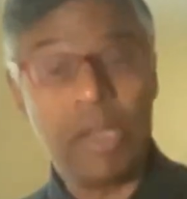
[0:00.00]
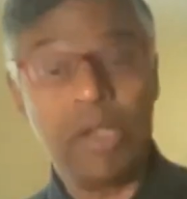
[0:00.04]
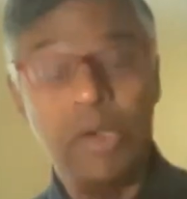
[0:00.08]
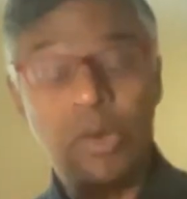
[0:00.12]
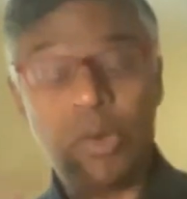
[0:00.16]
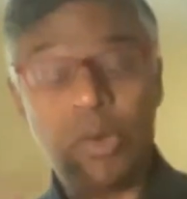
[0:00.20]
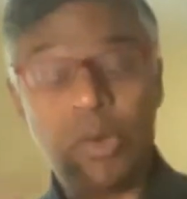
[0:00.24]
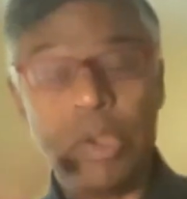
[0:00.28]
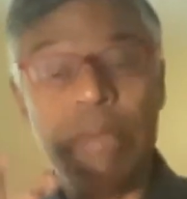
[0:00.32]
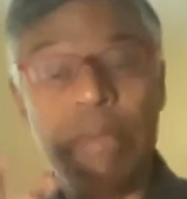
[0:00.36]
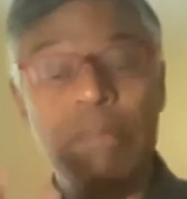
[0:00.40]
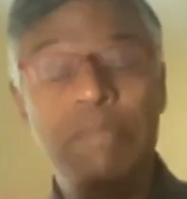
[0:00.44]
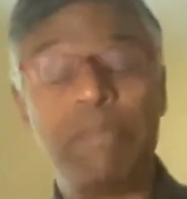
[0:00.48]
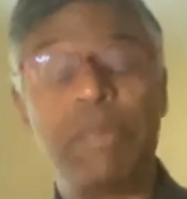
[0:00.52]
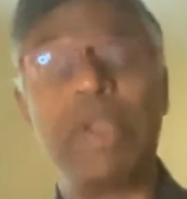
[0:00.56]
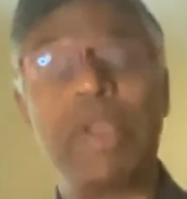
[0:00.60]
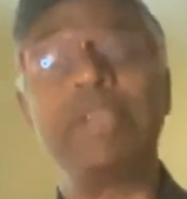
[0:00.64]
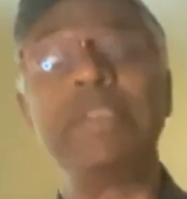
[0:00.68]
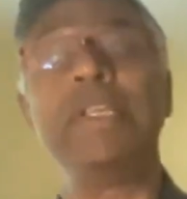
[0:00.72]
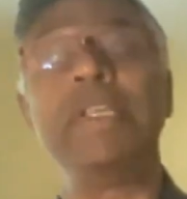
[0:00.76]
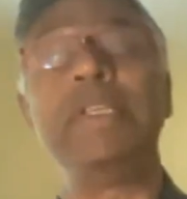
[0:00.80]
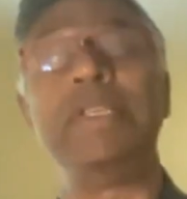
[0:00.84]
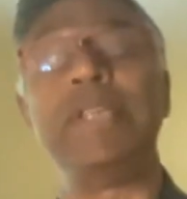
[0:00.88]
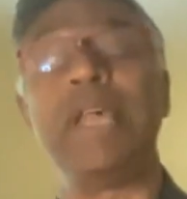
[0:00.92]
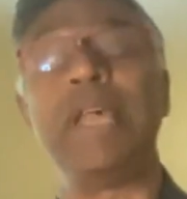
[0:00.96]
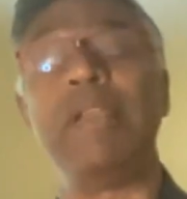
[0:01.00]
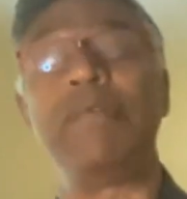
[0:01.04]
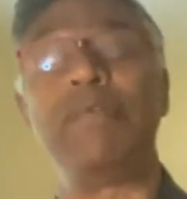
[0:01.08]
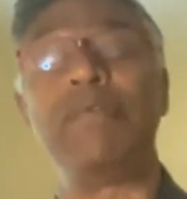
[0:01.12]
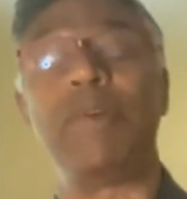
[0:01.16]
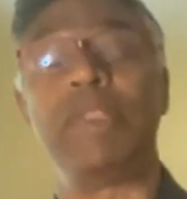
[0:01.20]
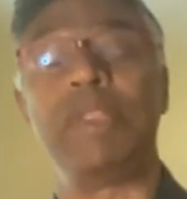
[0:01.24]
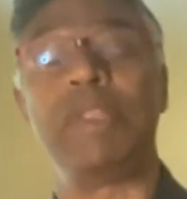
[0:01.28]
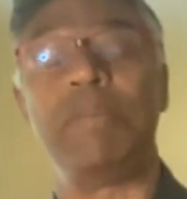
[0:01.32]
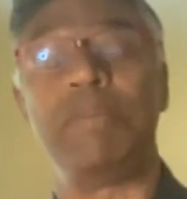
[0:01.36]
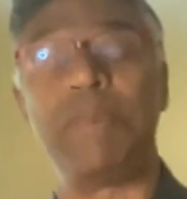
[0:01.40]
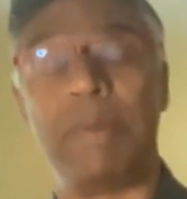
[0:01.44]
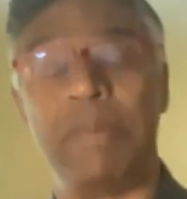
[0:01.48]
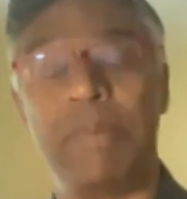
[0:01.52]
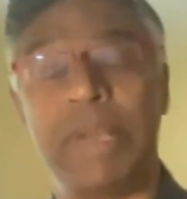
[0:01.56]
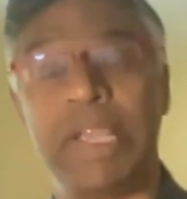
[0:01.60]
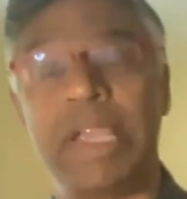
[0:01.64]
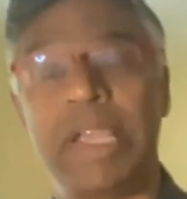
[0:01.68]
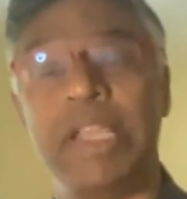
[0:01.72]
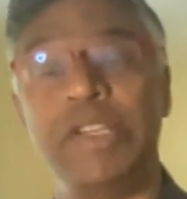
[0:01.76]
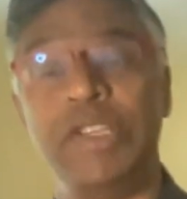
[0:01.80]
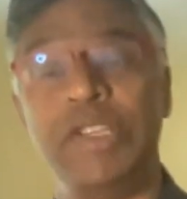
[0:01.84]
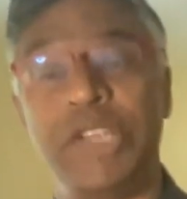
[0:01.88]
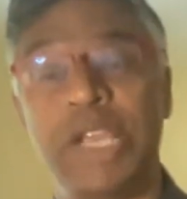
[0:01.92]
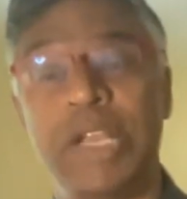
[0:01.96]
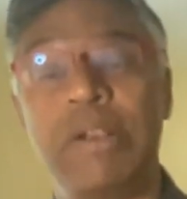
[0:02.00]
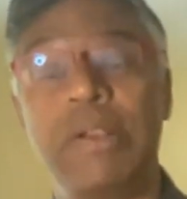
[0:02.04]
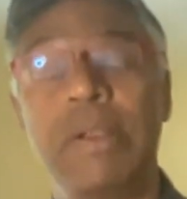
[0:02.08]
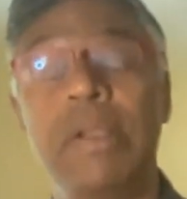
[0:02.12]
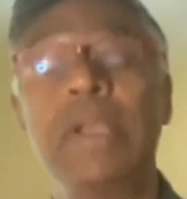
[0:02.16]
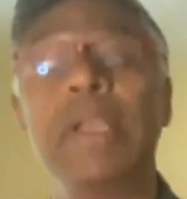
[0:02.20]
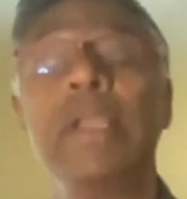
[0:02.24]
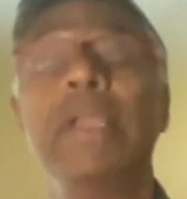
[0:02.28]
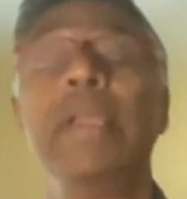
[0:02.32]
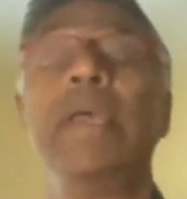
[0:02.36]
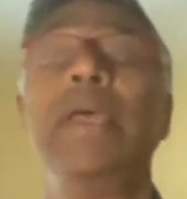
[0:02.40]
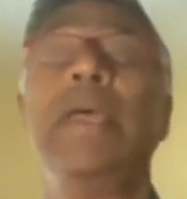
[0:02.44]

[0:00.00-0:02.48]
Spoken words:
to impress itself on the public in general.